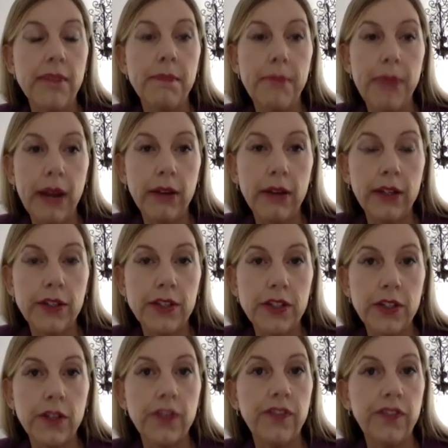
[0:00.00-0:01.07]
barrier,
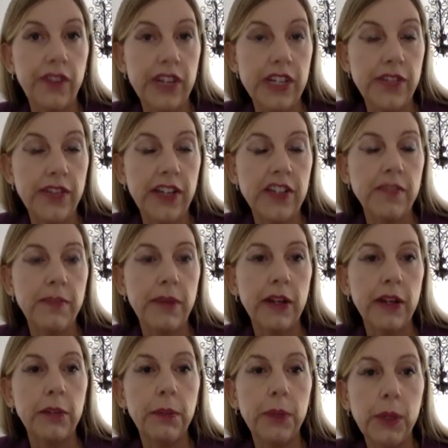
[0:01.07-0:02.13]
serves very defective
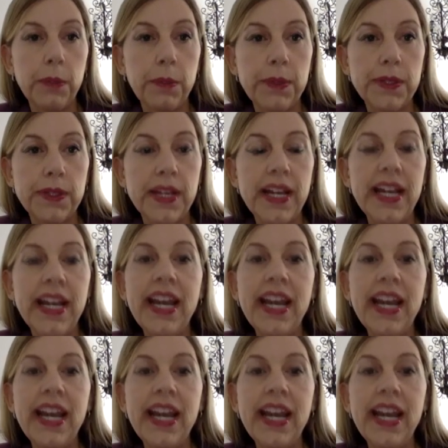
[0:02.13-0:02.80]
barrier purpose.